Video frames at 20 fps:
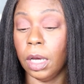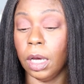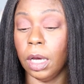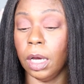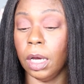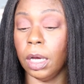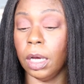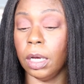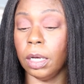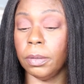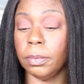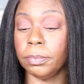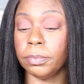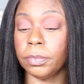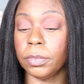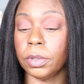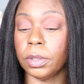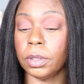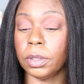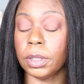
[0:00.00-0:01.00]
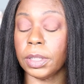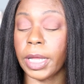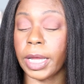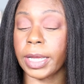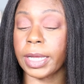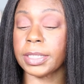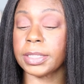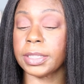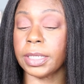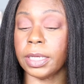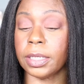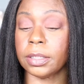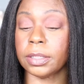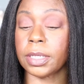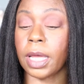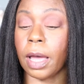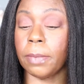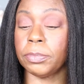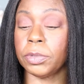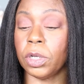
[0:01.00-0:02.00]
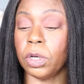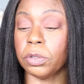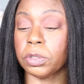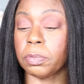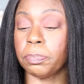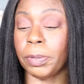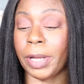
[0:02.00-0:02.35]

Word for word: Um, like I said, top notes,